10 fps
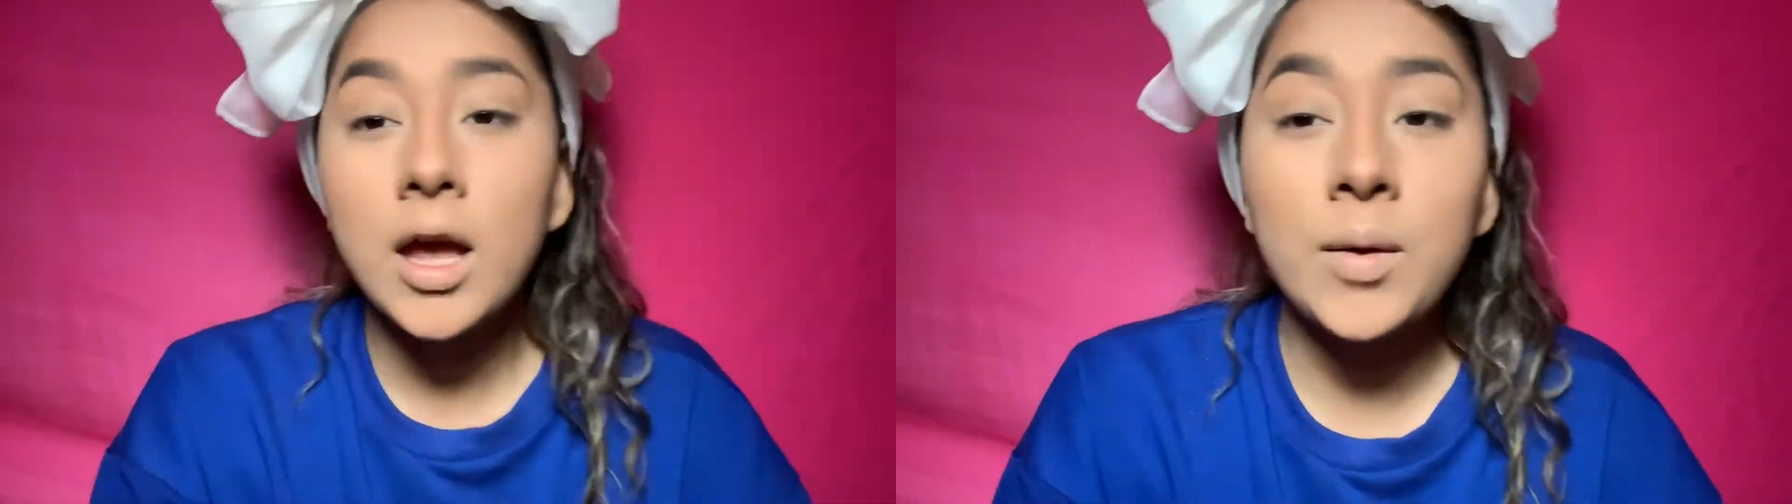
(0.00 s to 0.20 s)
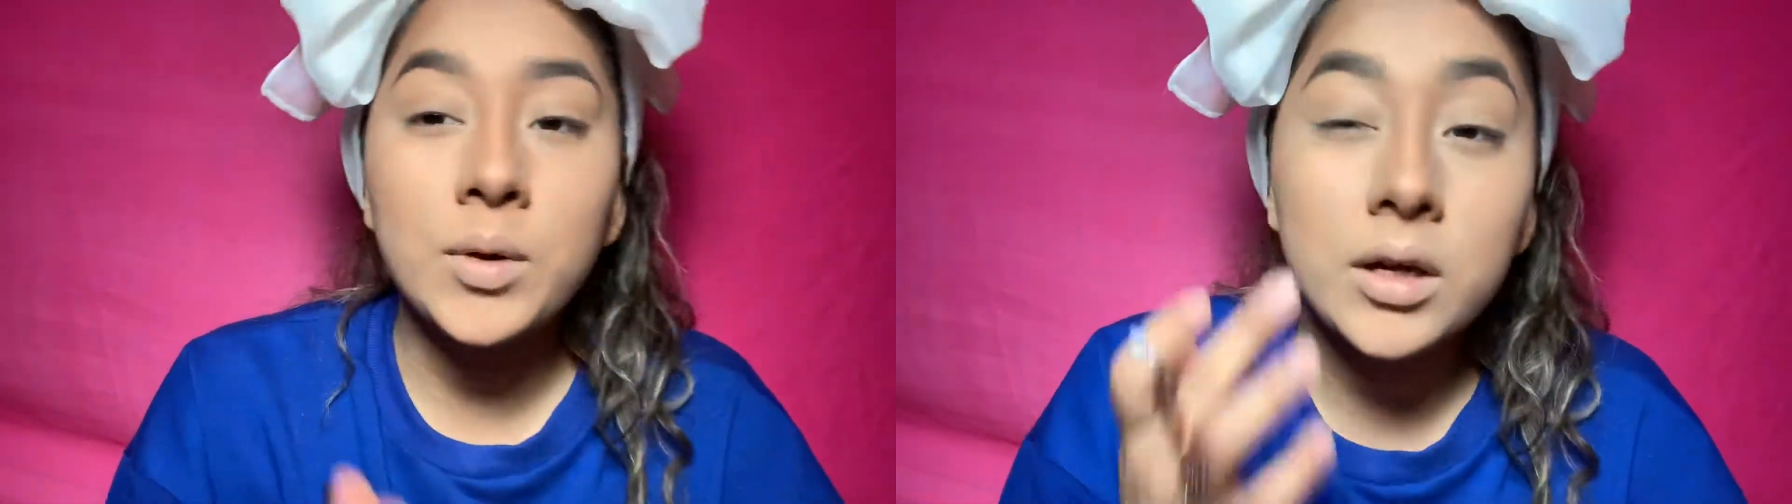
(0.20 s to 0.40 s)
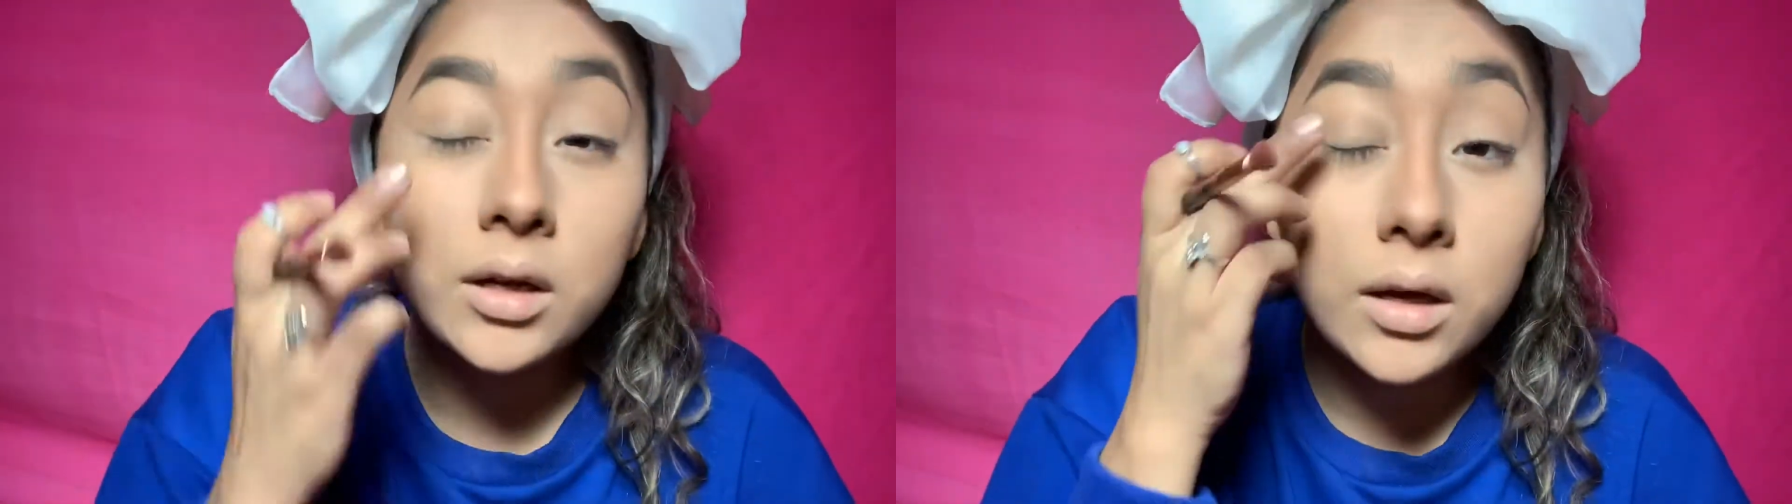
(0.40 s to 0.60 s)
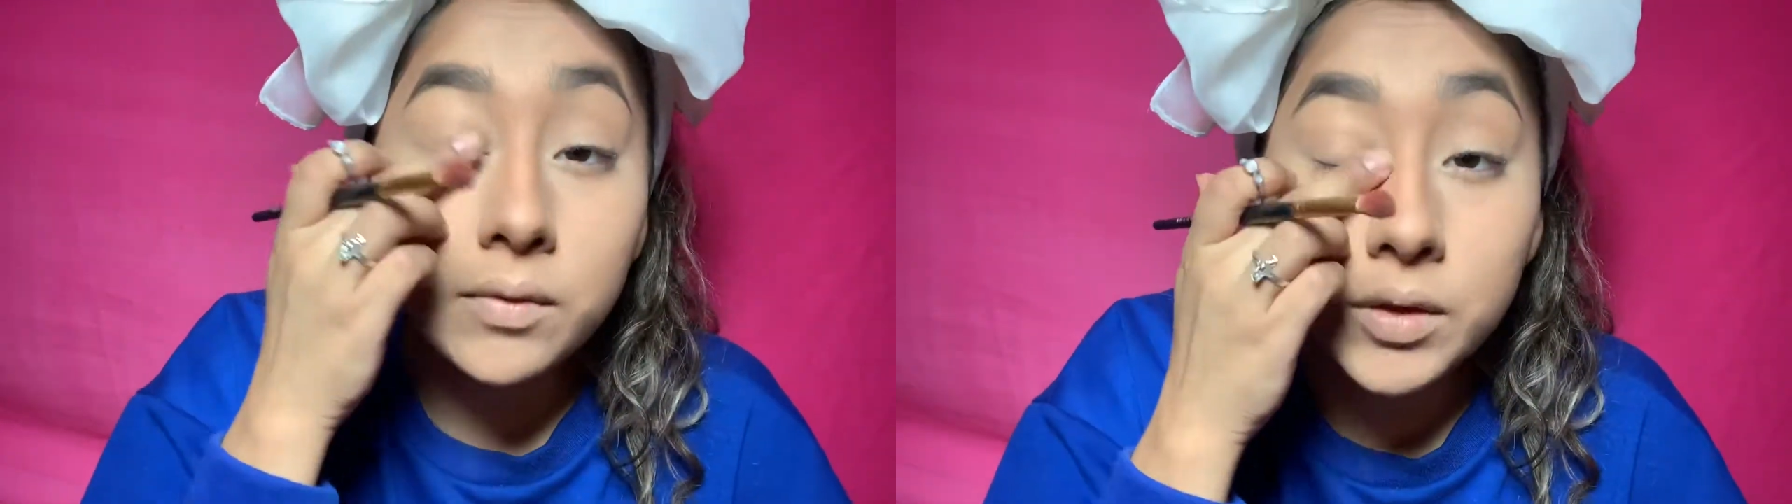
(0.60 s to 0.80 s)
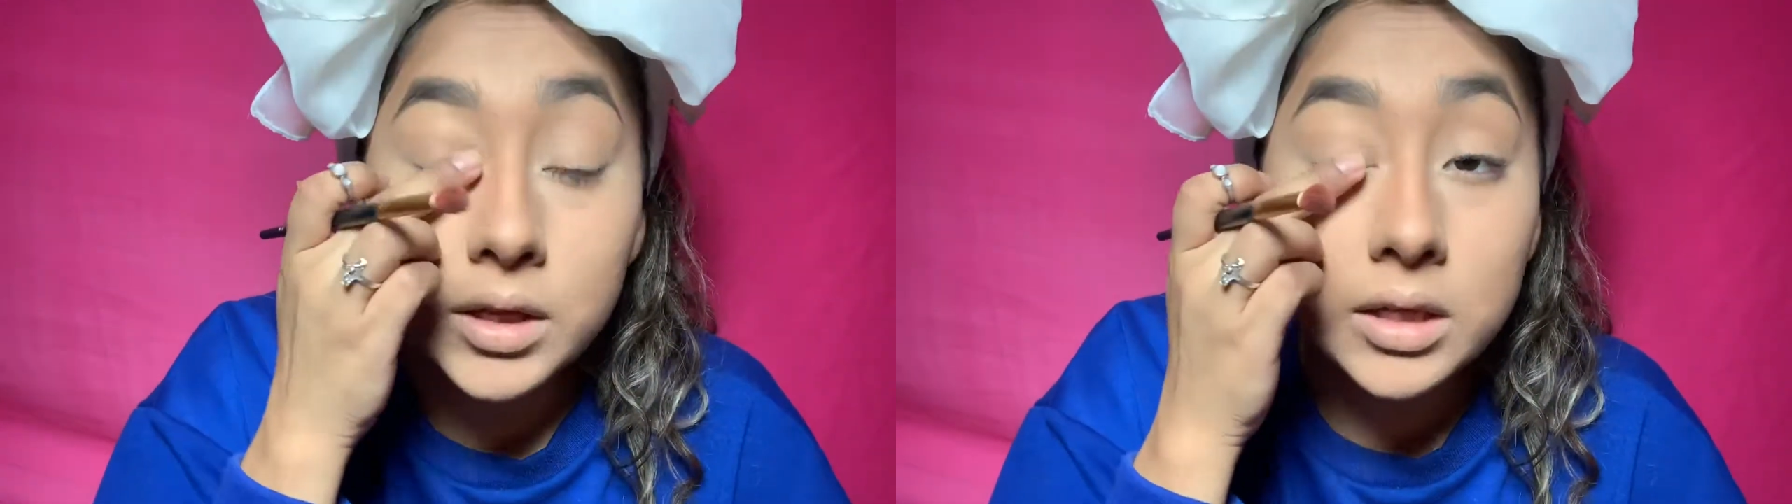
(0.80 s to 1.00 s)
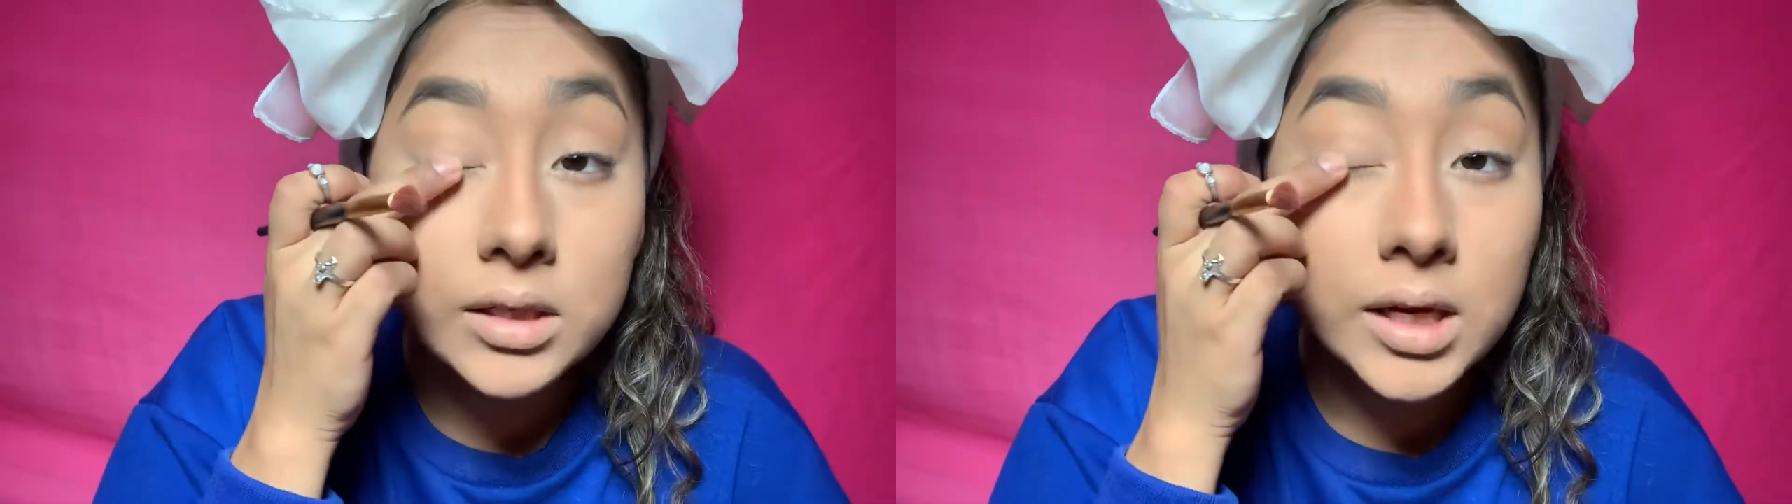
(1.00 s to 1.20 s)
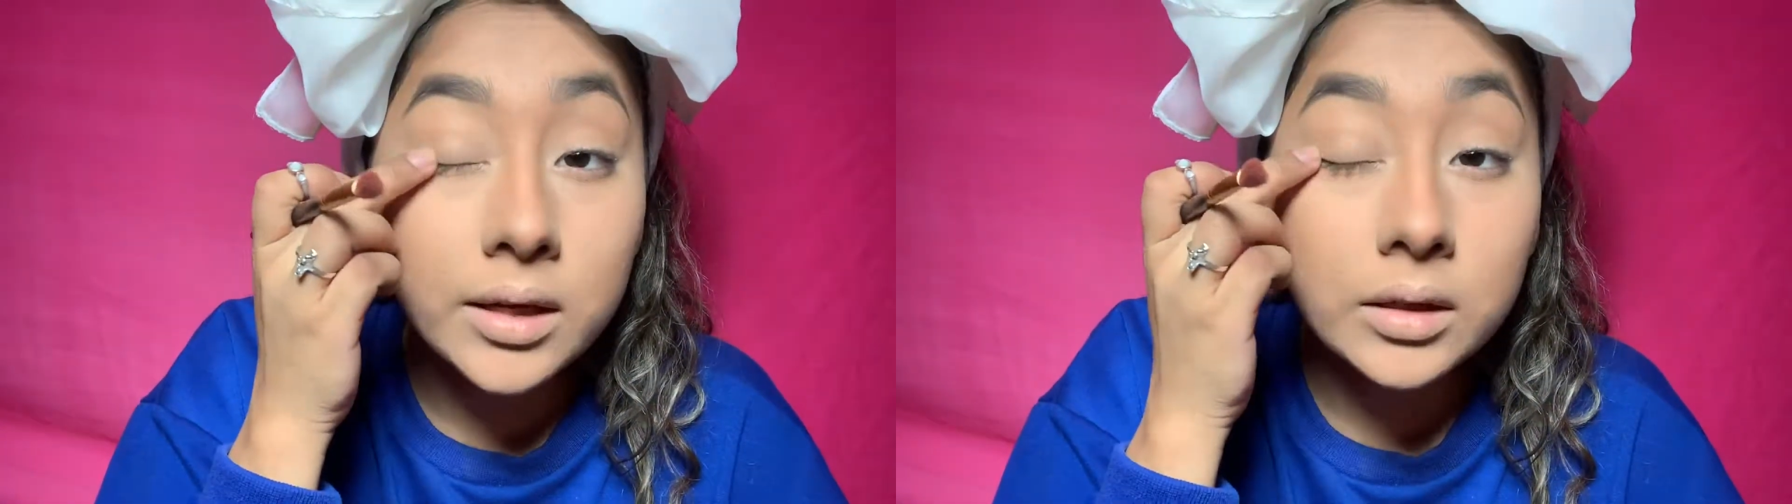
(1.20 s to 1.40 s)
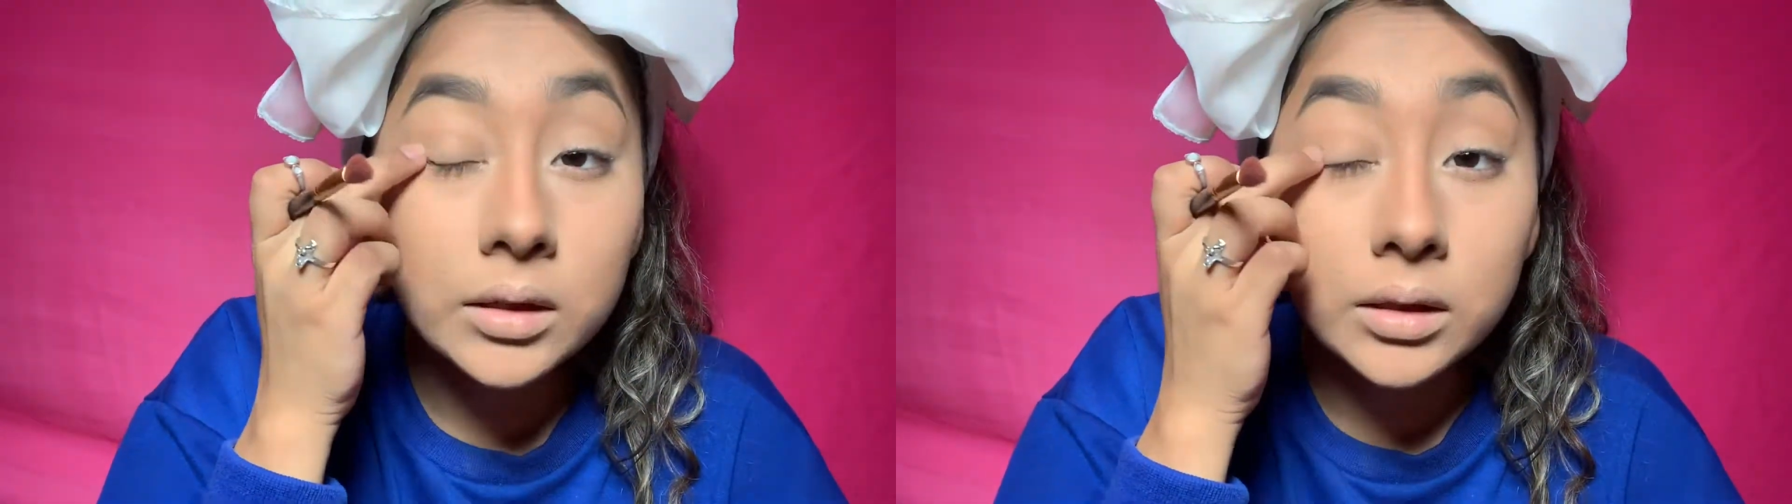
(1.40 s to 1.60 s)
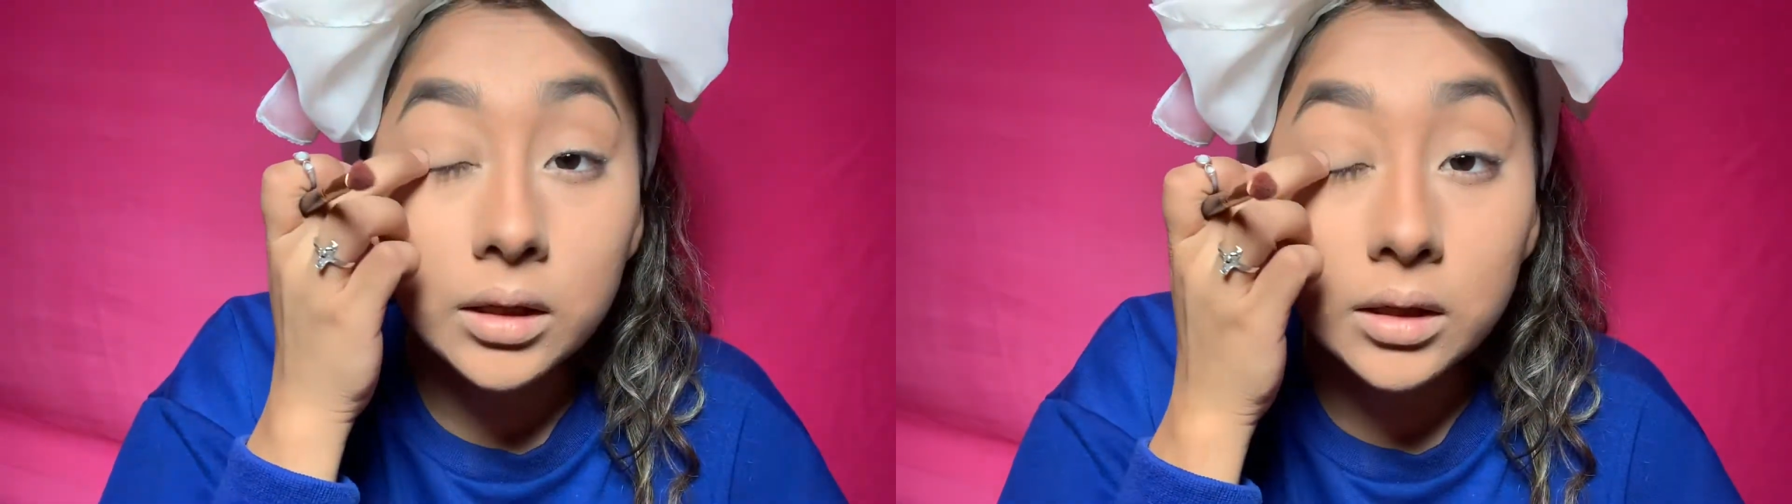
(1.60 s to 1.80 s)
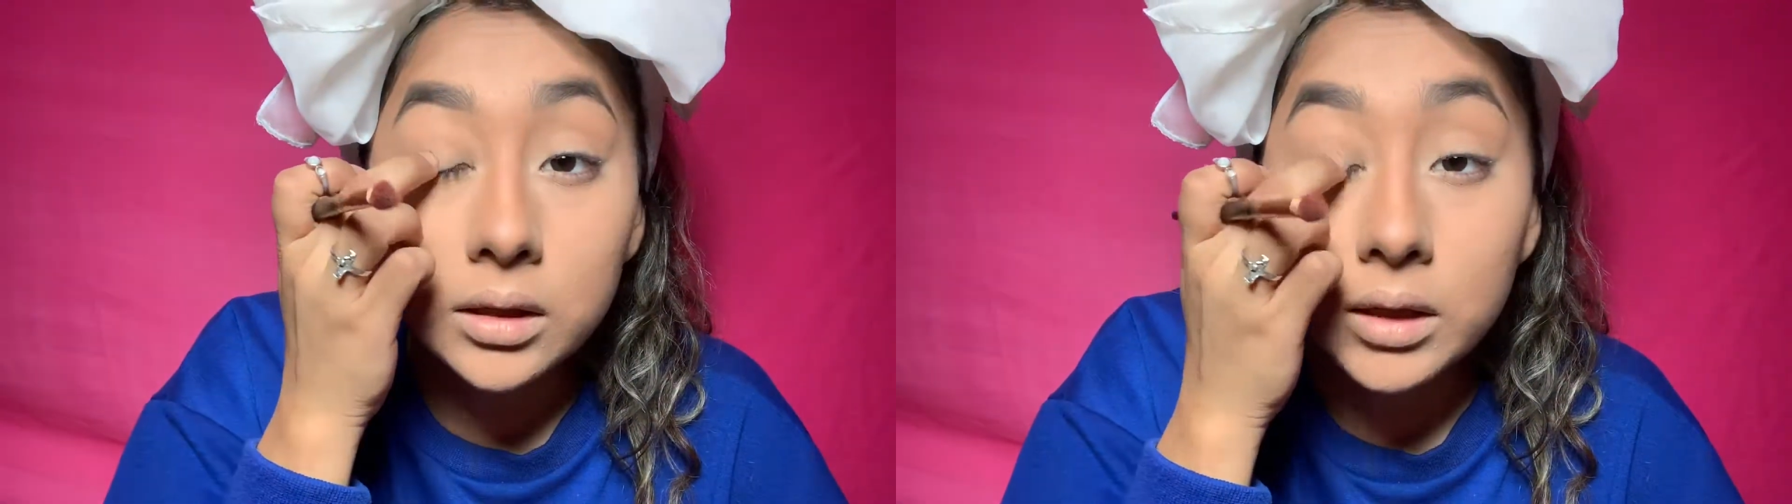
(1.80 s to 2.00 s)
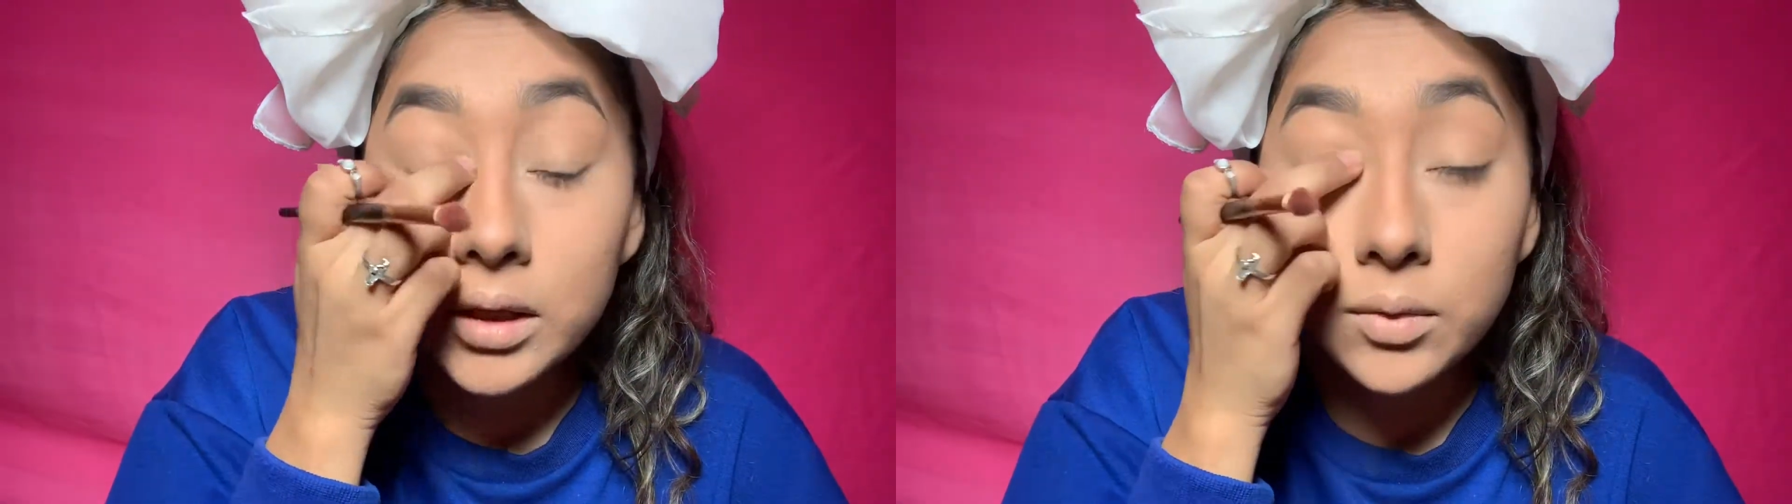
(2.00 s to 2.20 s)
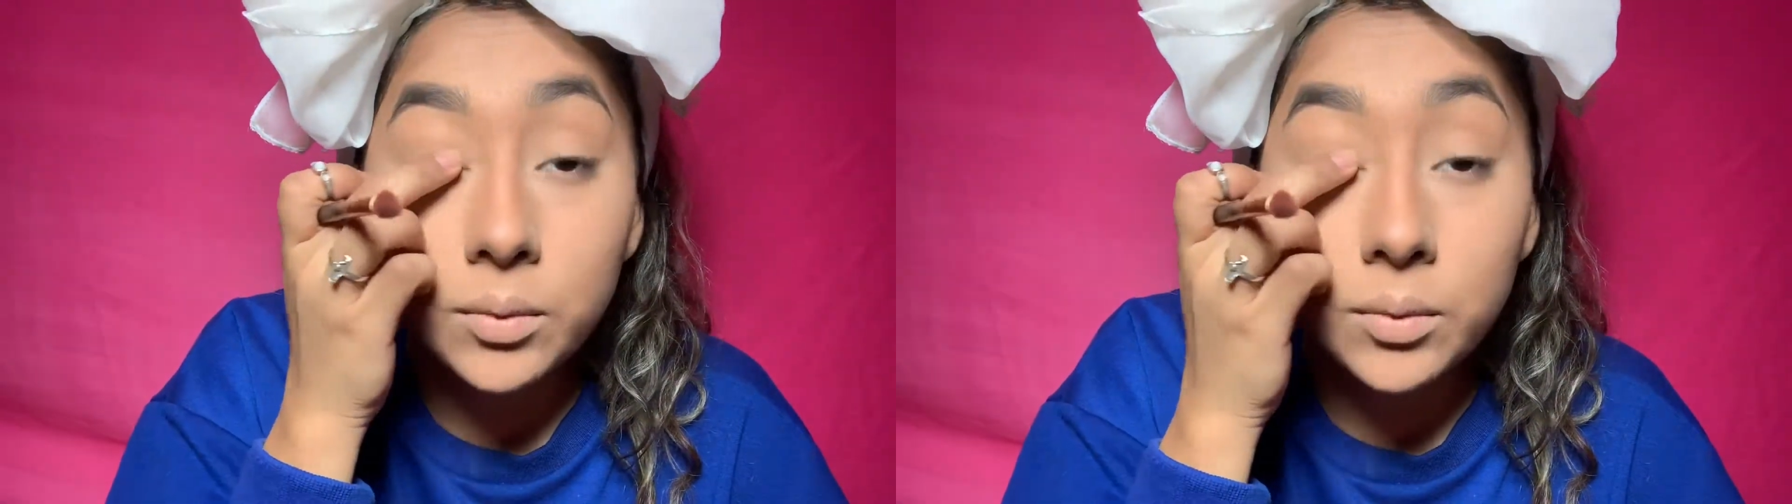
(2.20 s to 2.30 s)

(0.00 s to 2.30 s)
and we're gonna cover the entire lid